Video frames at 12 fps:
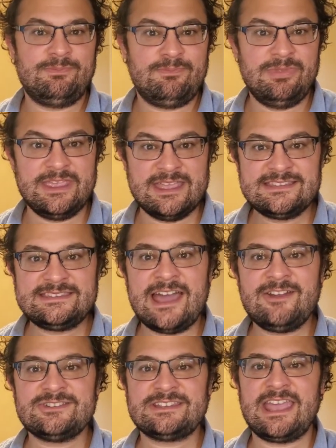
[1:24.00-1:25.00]
The
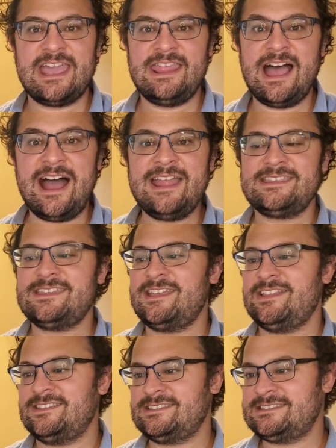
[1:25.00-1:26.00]
insiders cannot
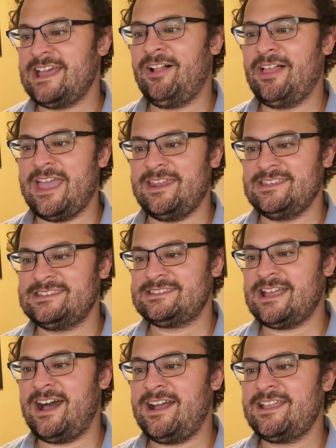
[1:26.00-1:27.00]
sell any
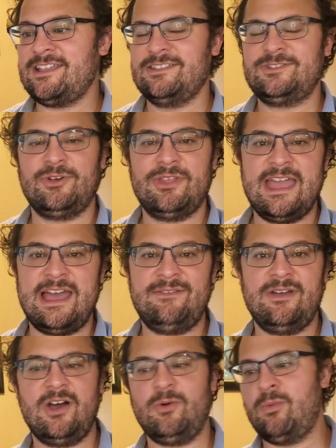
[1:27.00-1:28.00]
stock until they
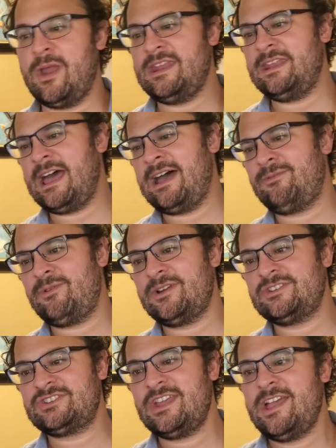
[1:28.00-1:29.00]
have a weighted
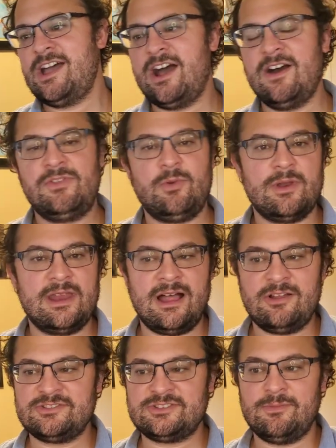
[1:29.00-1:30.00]
average of
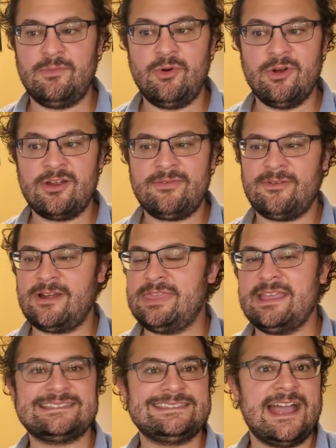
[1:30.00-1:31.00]
$20 or more for, I
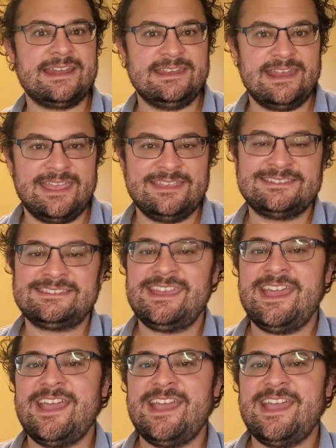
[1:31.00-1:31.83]
think it's 90 days.